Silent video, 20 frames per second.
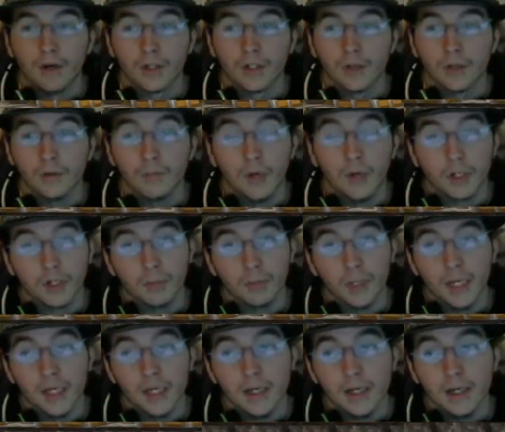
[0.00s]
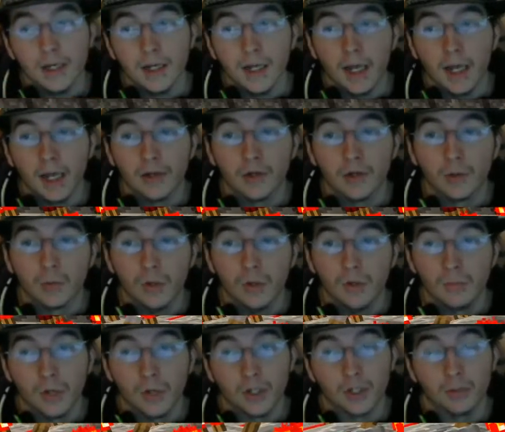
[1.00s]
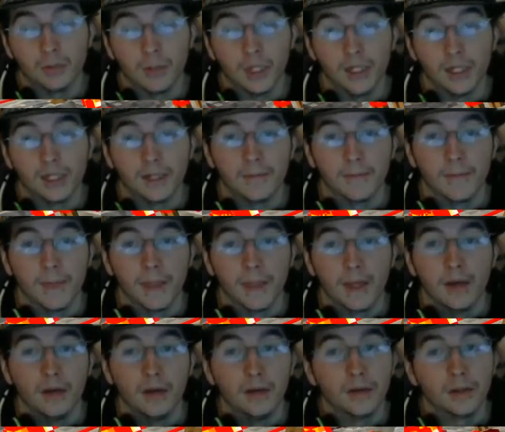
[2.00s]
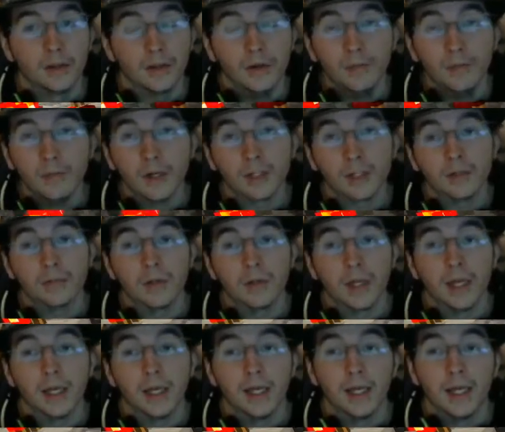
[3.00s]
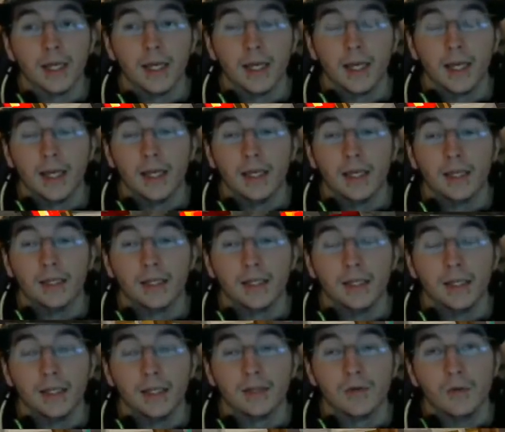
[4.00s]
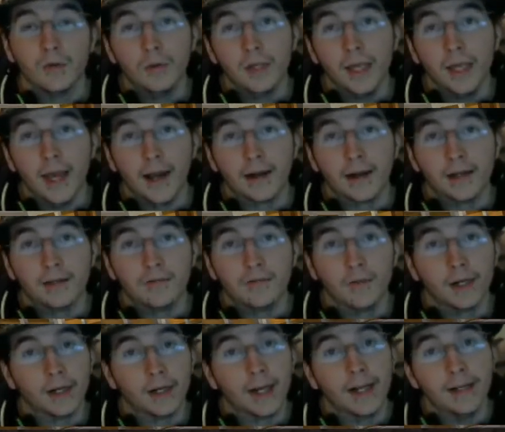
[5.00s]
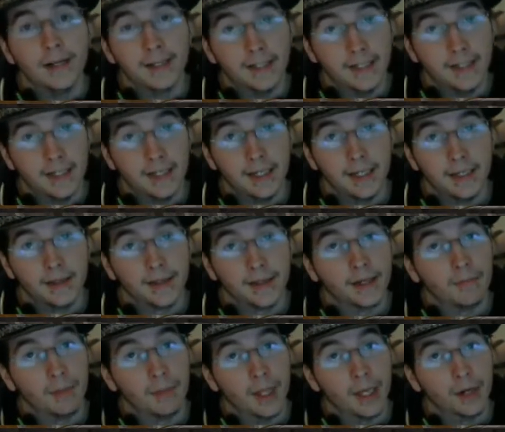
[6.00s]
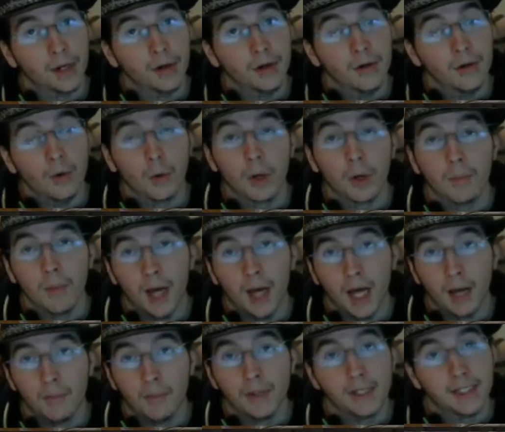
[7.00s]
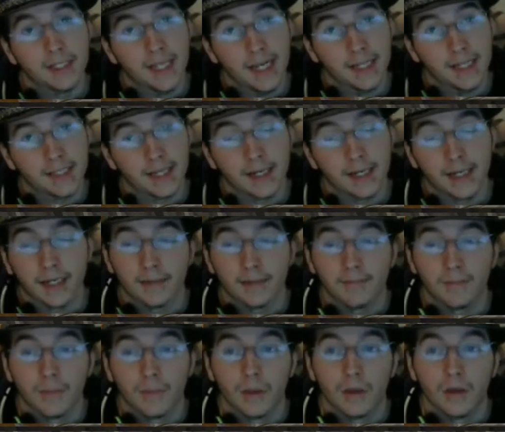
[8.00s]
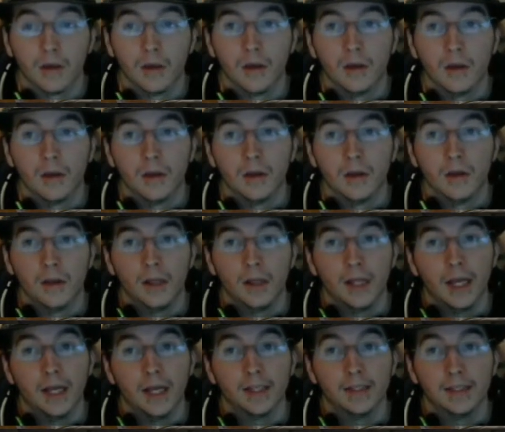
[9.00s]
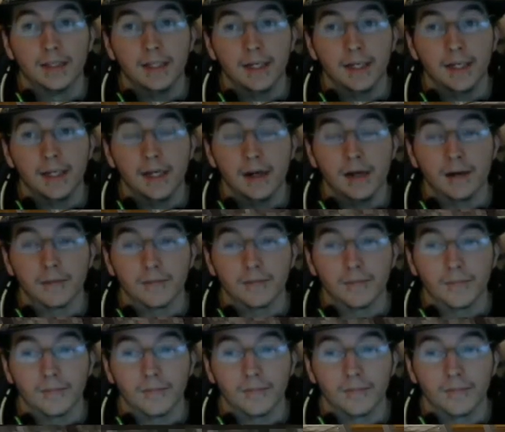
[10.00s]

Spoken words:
your stone pressure plate and your wood pressure plate. Your stone pressure plate is only active when an entity, like a player or a mob, stands on it, as seen here.